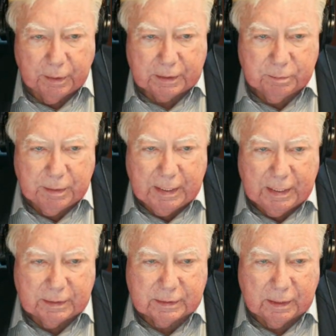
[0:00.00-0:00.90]

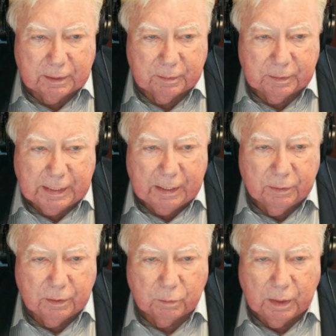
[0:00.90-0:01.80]
meetings in a
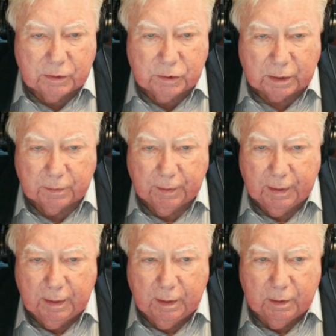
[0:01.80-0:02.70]
town in Russia.
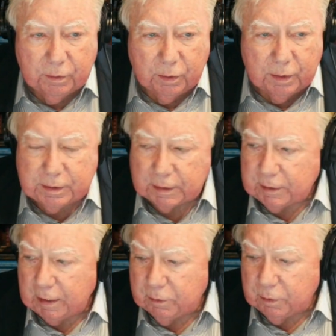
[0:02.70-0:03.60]
36
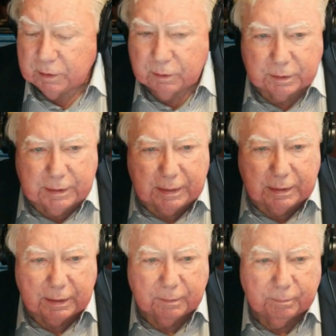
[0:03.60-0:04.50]
countries are
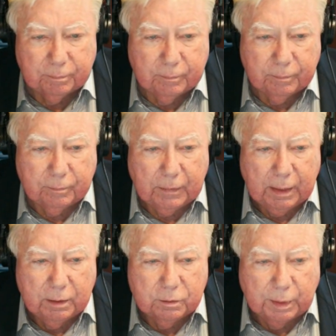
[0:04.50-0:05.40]
attending,
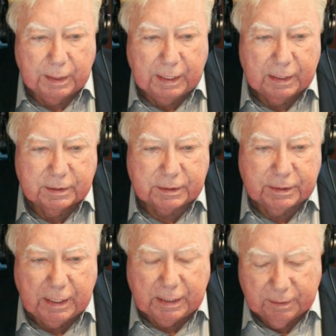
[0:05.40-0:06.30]
20 heads of
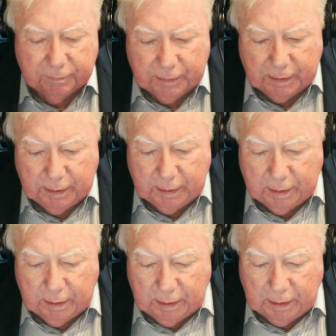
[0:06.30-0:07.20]
state.
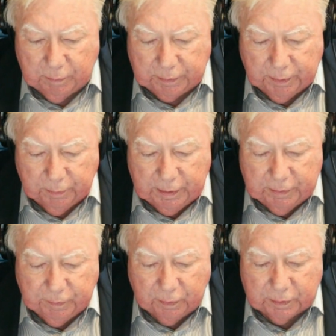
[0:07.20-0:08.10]
And what they're really
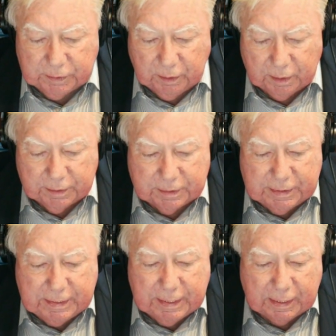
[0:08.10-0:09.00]
focusing on is
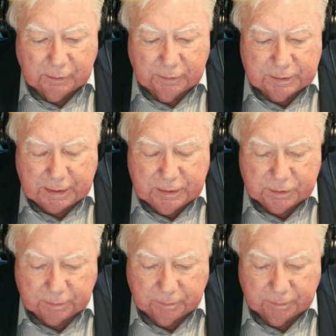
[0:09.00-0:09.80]
de-dollarization.